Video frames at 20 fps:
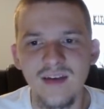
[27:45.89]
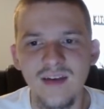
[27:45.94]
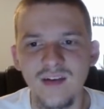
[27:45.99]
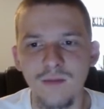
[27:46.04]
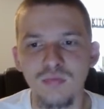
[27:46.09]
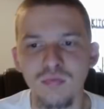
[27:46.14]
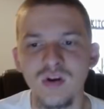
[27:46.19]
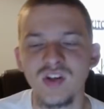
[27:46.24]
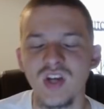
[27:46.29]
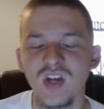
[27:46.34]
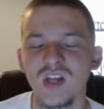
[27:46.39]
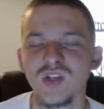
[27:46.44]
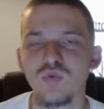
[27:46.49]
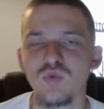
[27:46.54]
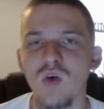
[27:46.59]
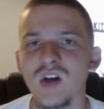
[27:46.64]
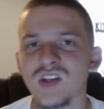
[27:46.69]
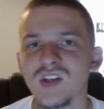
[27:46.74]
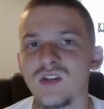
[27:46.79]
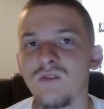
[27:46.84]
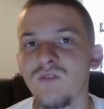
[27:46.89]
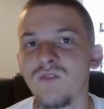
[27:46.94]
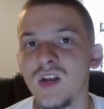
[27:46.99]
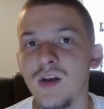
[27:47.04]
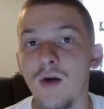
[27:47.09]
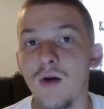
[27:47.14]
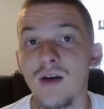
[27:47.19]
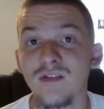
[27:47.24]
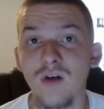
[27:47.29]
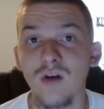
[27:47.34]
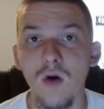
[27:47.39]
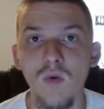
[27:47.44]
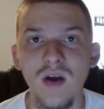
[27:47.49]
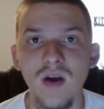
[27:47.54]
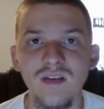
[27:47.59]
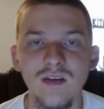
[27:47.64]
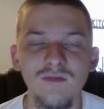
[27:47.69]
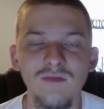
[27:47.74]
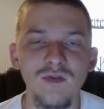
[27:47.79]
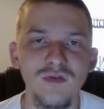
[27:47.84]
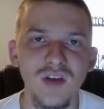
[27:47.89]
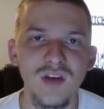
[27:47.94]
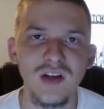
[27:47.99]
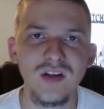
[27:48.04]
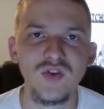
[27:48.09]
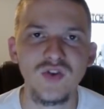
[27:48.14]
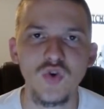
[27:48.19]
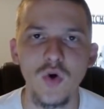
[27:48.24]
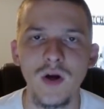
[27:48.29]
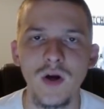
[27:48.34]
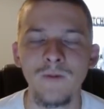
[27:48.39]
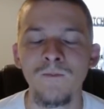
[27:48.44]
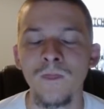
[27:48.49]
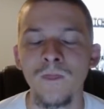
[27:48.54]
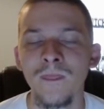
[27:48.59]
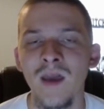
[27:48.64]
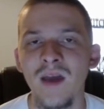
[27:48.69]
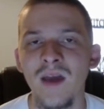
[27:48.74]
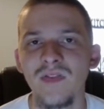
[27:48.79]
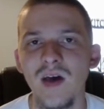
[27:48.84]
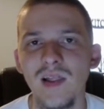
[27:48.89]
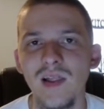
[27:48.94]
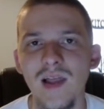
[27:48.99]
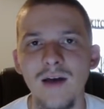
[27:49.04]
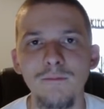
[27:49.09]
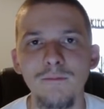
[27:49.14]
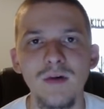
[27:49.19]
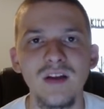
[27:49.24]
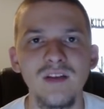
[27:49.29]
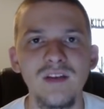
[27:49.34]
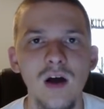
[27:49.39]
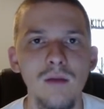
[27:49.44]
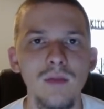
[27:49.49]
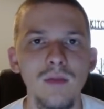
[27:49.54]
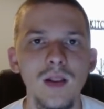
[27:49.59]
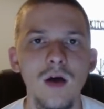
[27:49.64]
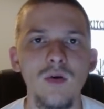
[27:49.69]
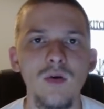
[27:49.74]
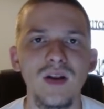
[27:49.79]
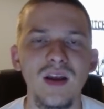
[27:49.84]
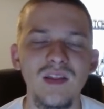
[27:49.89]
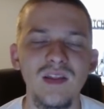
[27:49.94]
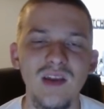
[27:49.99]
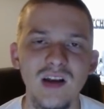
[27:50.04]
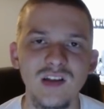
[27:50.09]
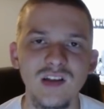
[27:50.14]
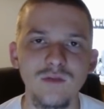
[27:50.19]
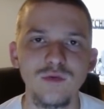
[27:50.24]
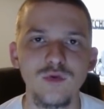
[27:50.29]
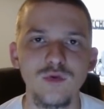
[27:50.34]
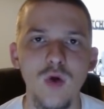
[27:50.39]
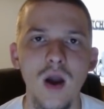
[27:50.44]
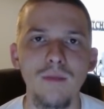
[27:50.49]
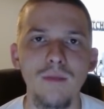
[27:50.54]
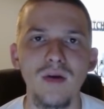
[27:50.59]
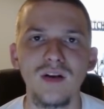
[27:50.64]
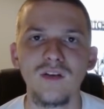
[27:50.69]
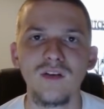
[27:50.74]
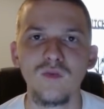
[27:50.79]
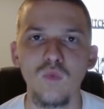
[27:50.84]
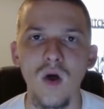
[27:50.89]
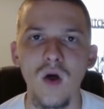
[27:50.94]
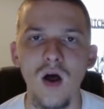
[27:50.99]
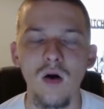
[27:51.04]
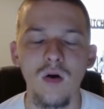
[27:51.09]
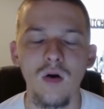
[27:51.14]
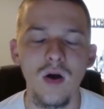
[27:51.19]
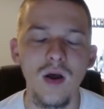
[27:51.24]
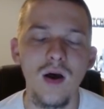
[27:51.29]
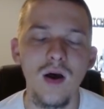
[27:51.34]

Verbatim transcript: I appreciate you watching the video. As always, if you did enjoy, hit that like button down below and hit that subscribe button as well.